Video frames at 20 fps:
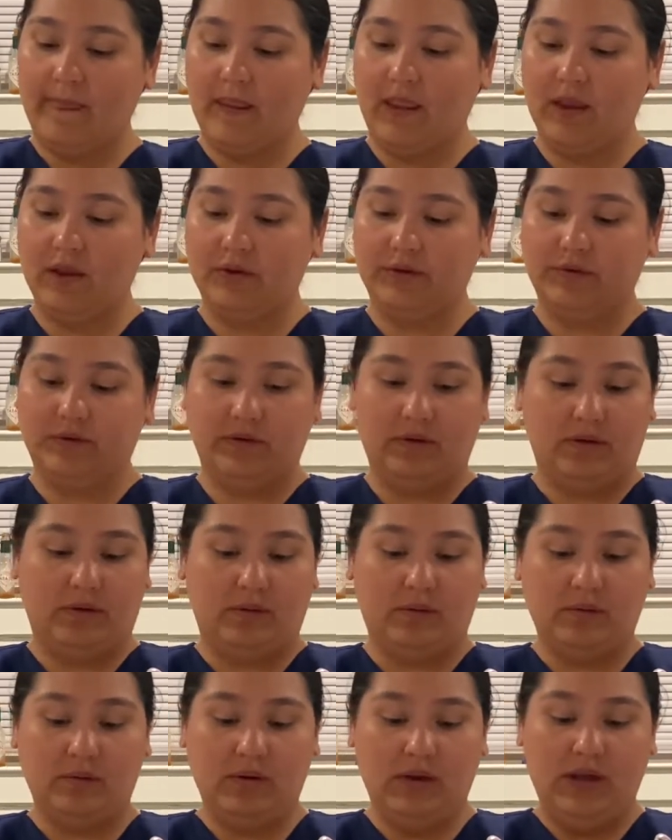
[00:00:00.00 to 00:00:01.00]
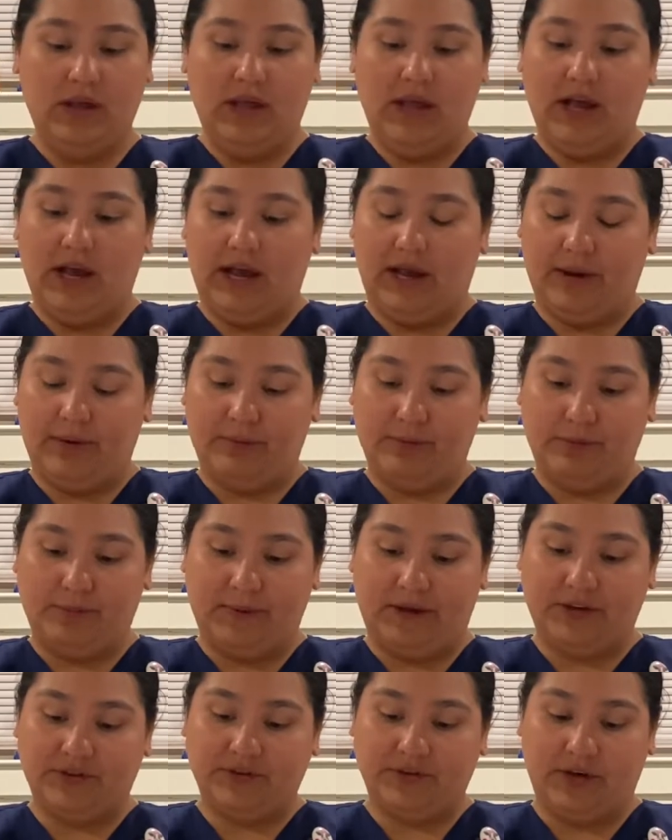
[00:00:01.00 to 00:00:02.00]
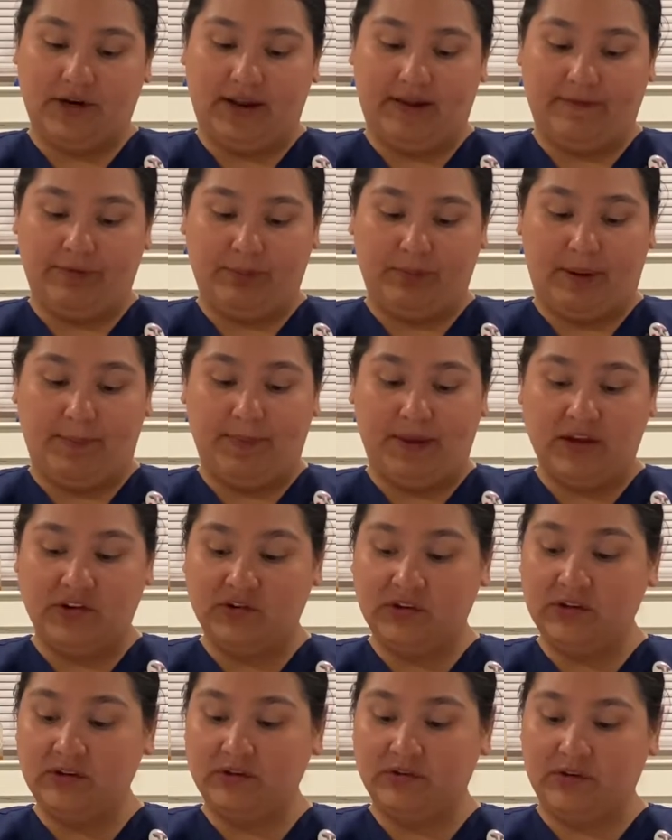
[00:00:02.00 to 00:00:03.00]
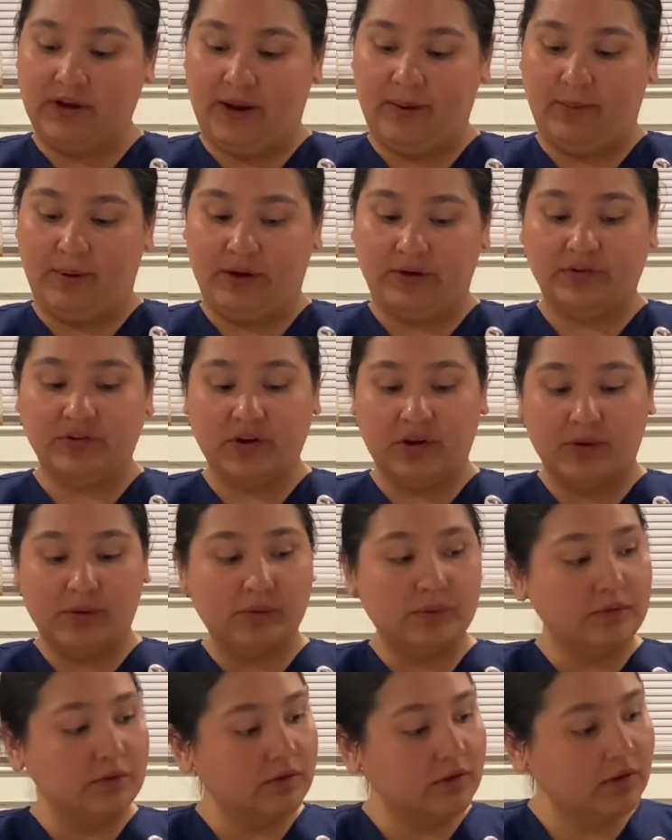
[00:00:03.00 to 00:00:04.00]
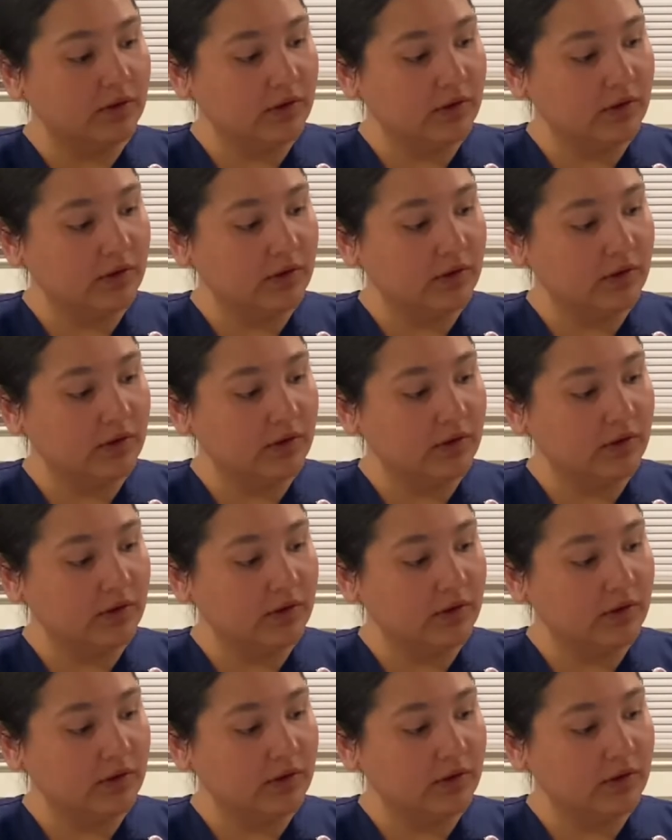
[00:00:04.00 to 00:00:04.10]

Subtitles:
So I will make sure I have the right patient, Jaguar Jones,